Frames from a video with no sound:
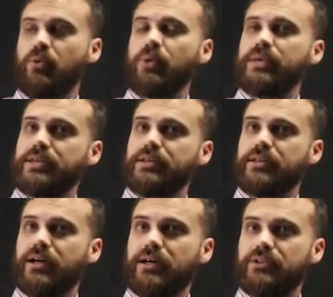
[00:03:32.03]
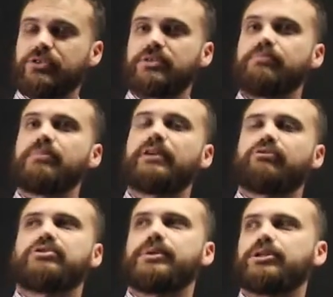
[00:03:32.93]
We can do some
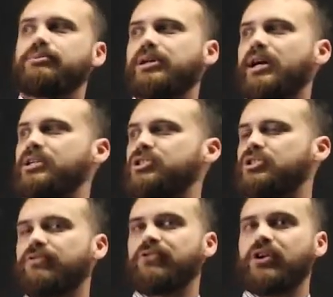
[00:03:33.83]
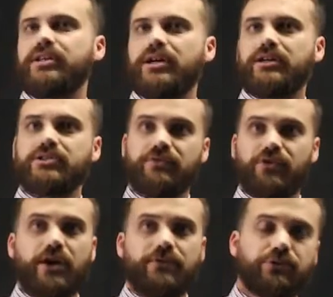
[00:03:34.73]
matrix multiplication to find out
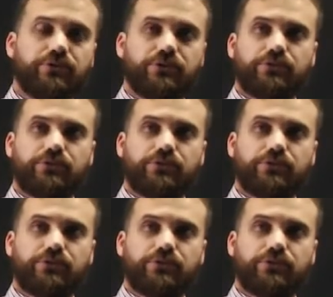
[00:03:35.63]
survival